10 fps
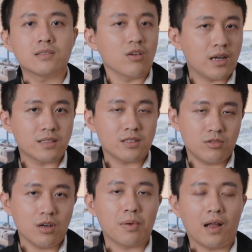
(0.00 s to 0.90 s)
as long as
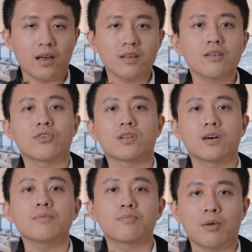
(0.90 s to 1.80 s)
you apply for
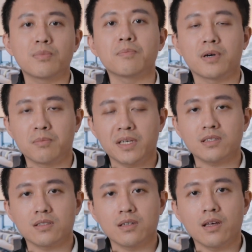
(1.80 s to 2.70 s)
the proper
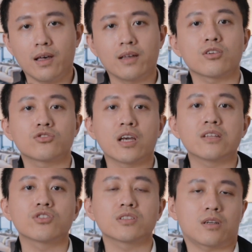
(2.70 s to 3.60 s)
permit and your
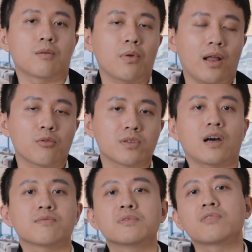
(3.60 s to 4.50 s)
changes comply with
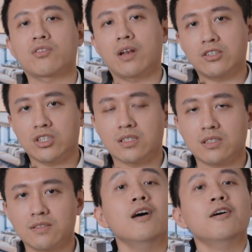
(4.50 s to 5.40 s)
government
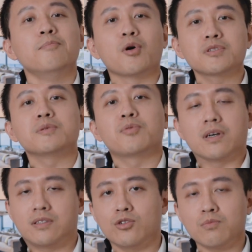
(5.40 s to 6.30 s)
regulations. Most people
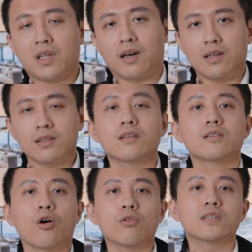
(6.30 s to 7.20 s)
assume that
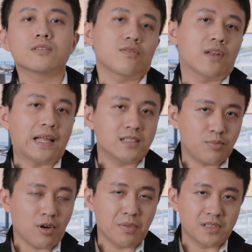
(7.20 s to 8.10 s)
the owners of
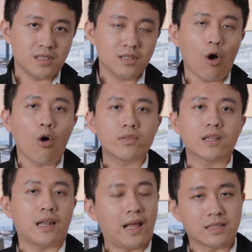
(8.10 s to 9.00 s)
landed property own
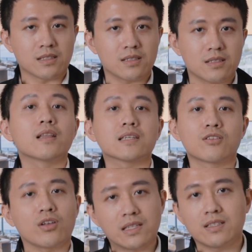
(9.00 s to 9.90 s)
the land. That's
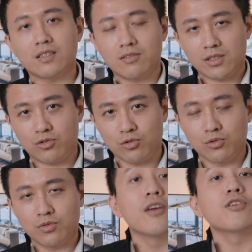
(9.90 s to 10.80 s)
not necessarily
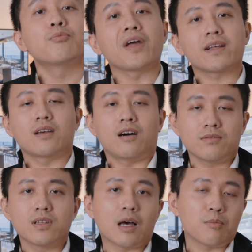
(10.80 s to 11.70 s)
true. If we break
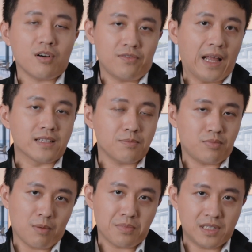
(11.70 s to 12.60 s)
down the number of landed
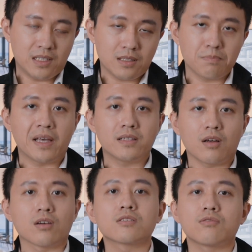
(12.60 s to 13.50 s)
properties based
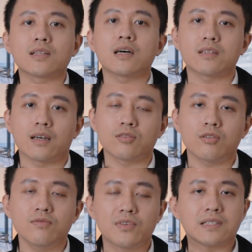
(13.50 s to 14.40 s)
on strata
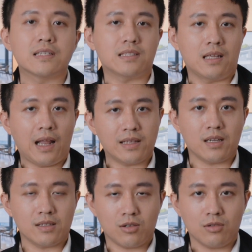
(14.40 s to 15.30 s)
title versus land
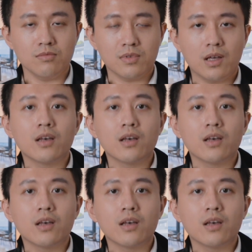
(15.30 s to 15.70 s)
title,